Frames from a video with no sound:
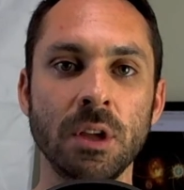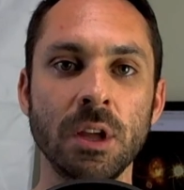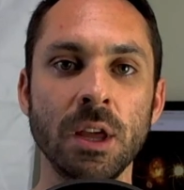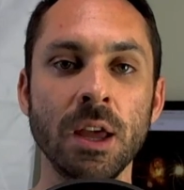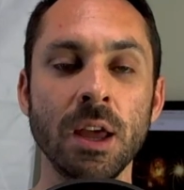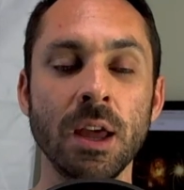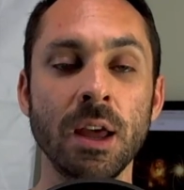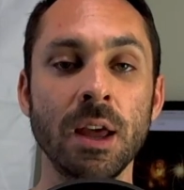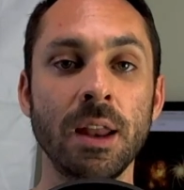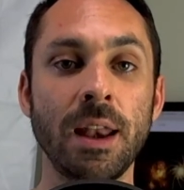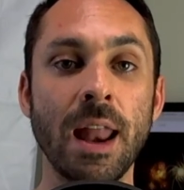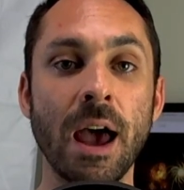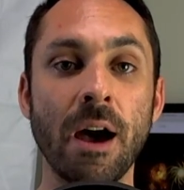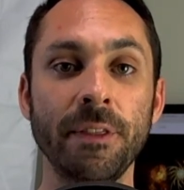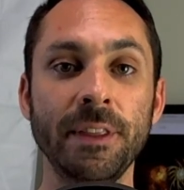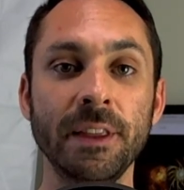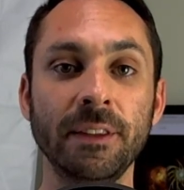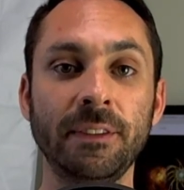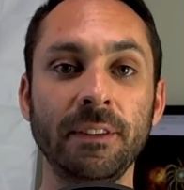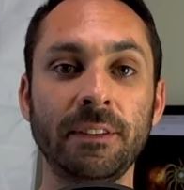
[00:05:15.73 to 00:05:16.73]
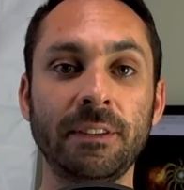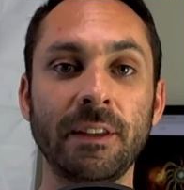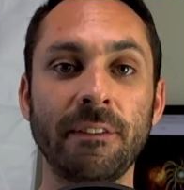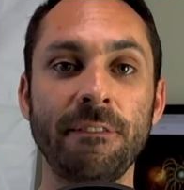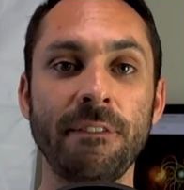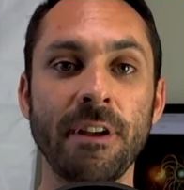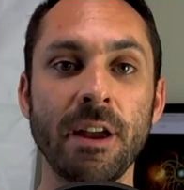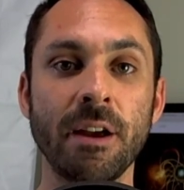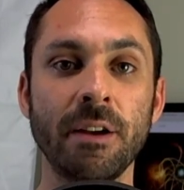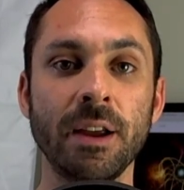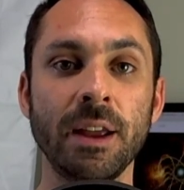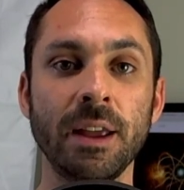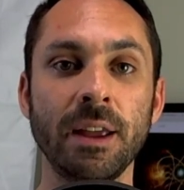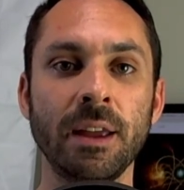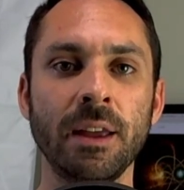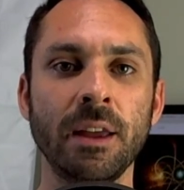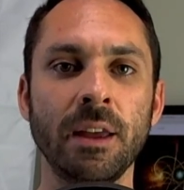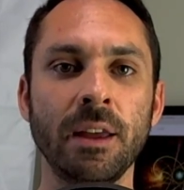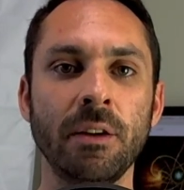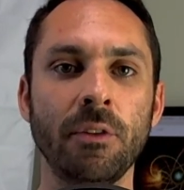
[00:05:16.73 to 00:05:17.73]
Now, this is a very
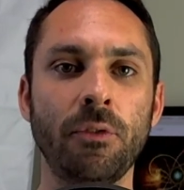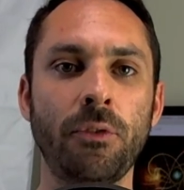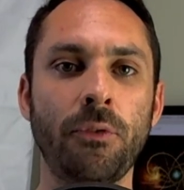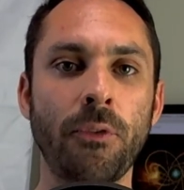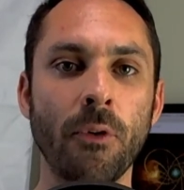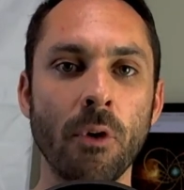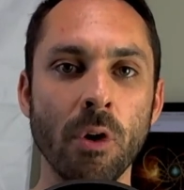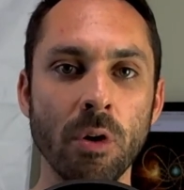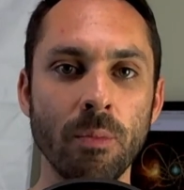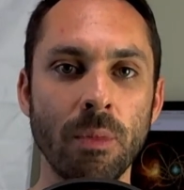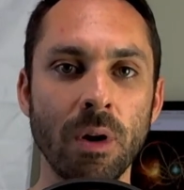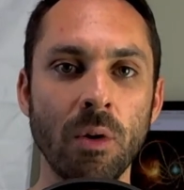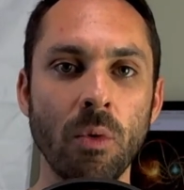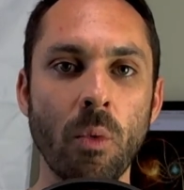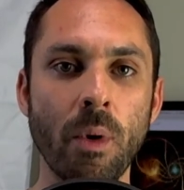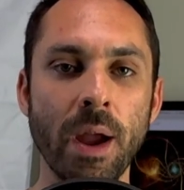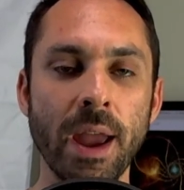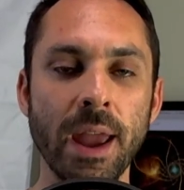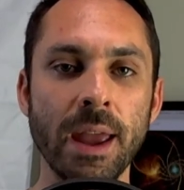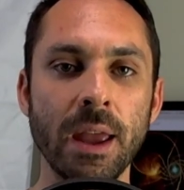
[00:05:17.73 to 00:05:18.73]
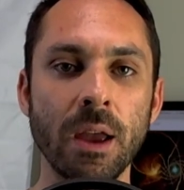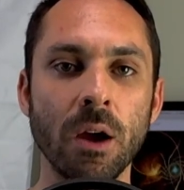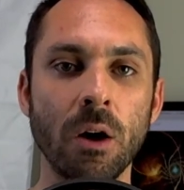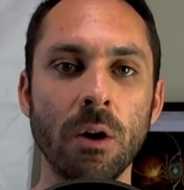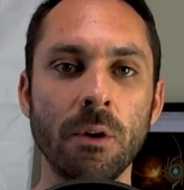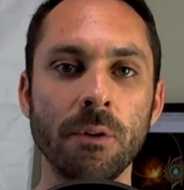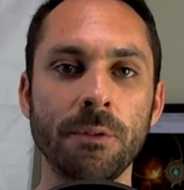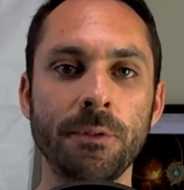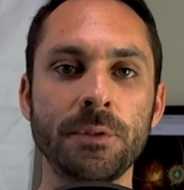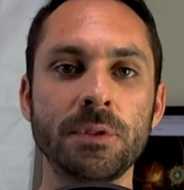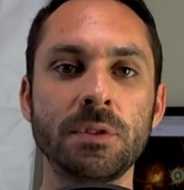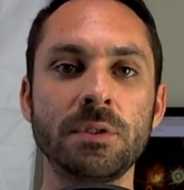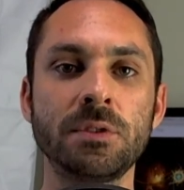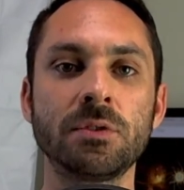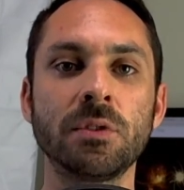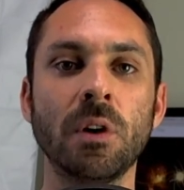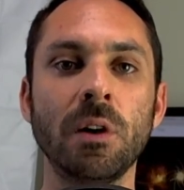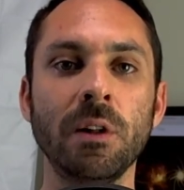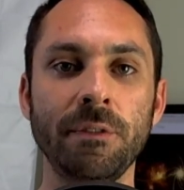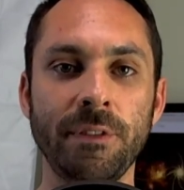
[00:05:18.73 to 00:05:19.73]
formal way of
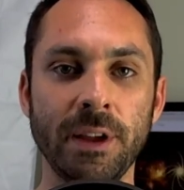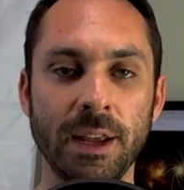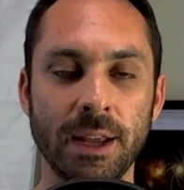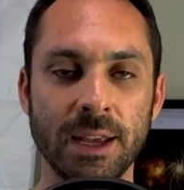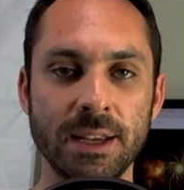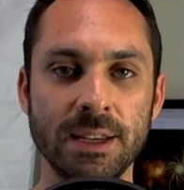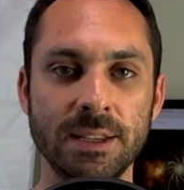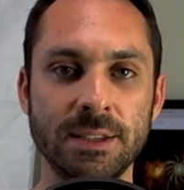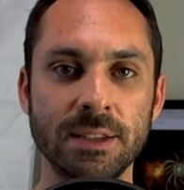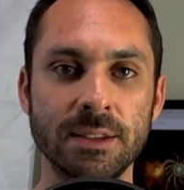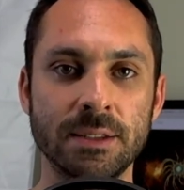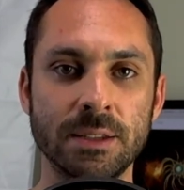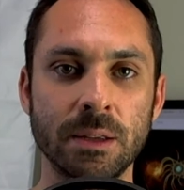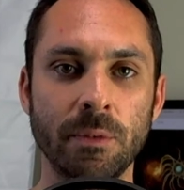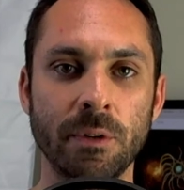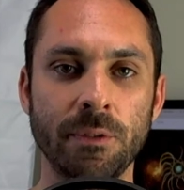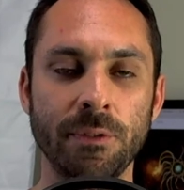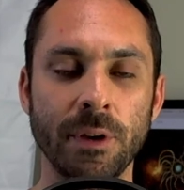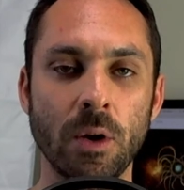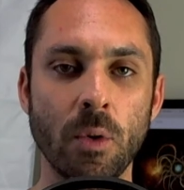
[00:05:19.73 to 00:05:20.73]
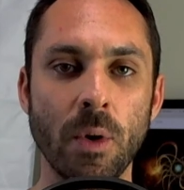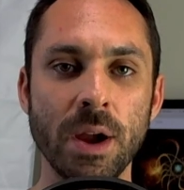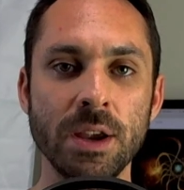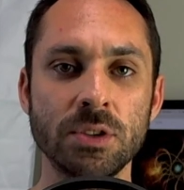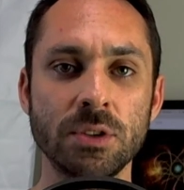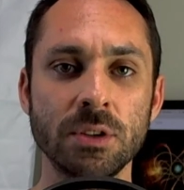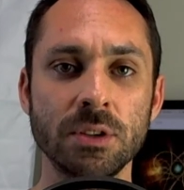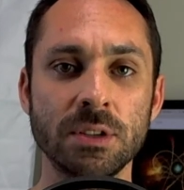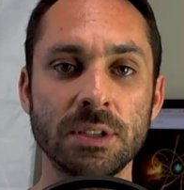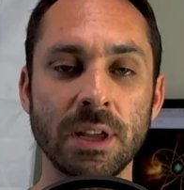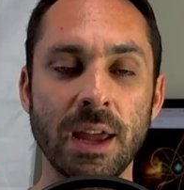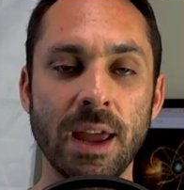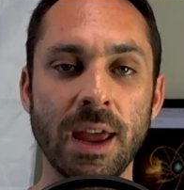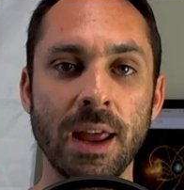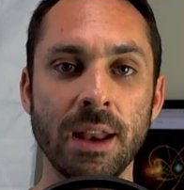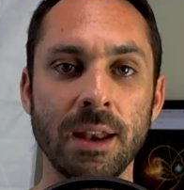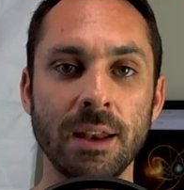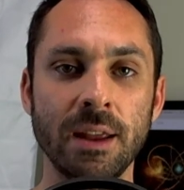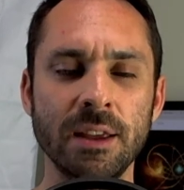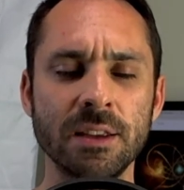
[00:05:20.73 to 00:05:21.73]
solving a system of equations,
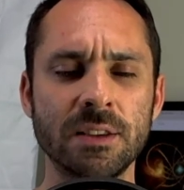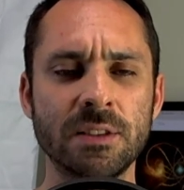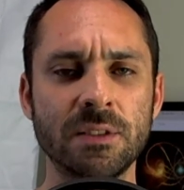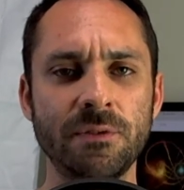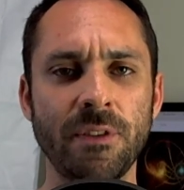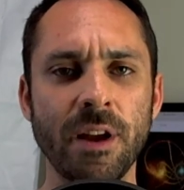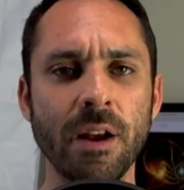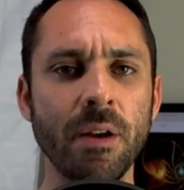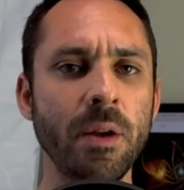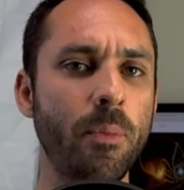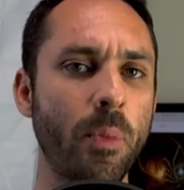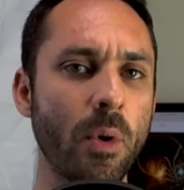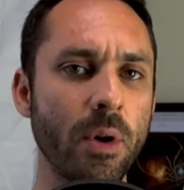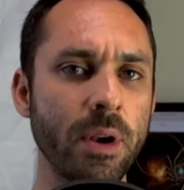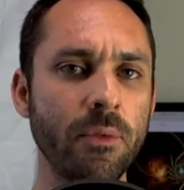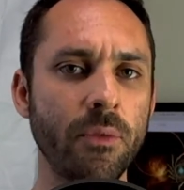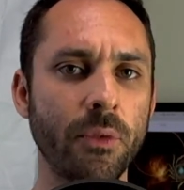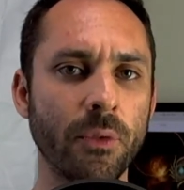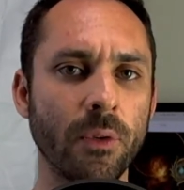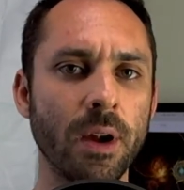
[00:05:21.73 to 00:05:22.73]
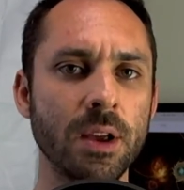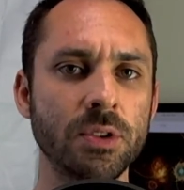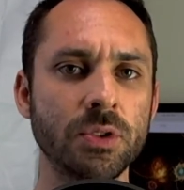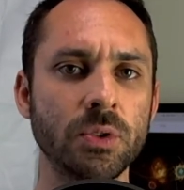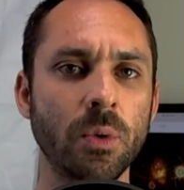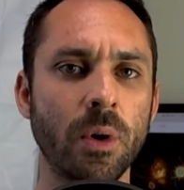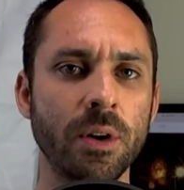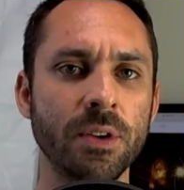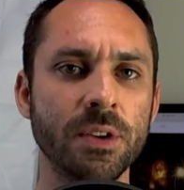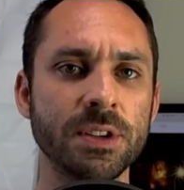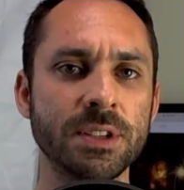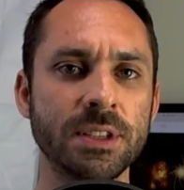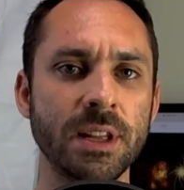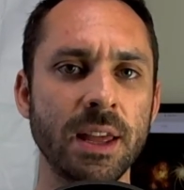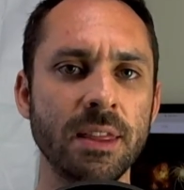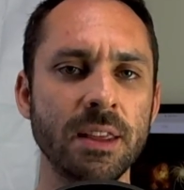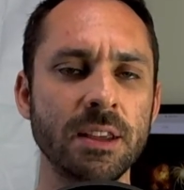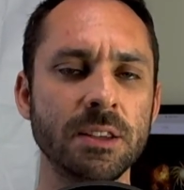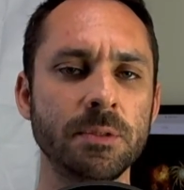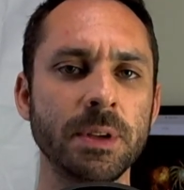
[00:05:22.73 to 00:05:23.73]
and it's very important for us to understand
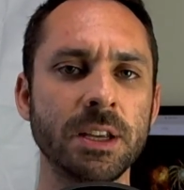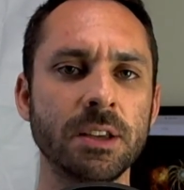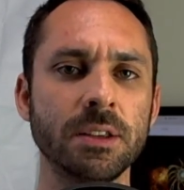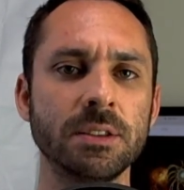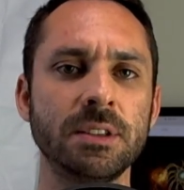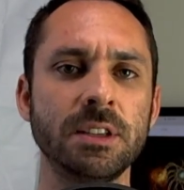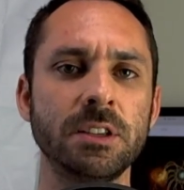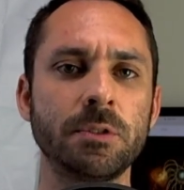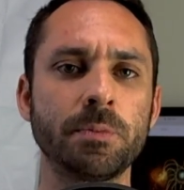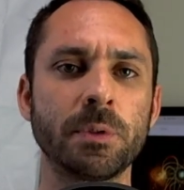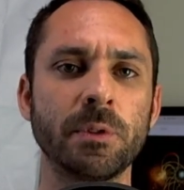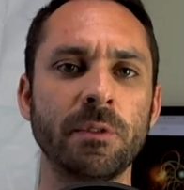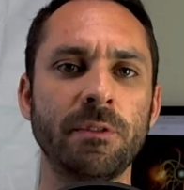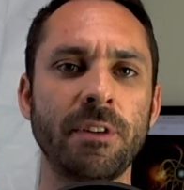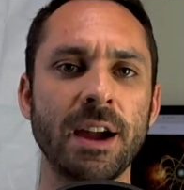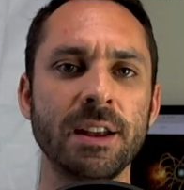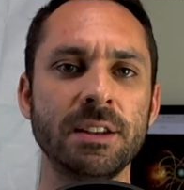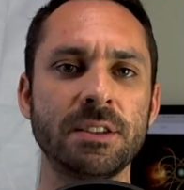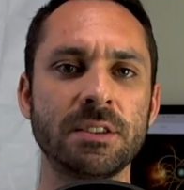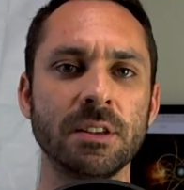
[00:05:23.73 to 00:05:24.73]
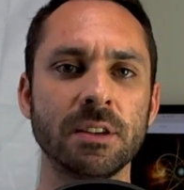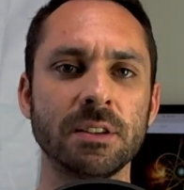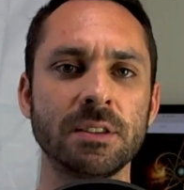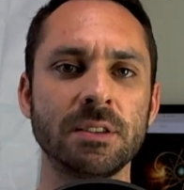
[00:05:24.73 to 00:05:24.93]
this because this provides us